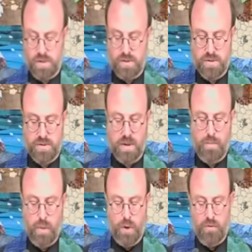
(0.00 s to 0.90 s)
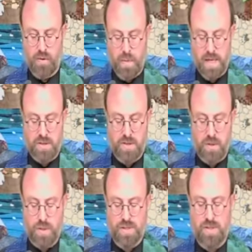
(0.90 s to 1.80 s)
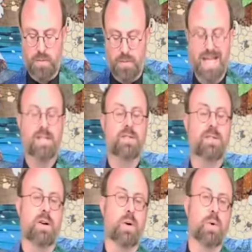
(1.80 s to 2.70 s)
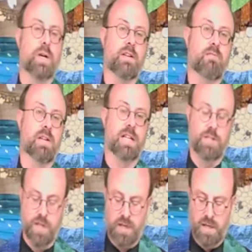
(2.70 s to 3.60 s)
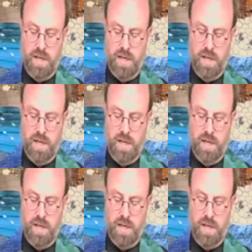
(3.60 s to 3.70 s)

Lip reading: some more familiar to us, some less so in religion,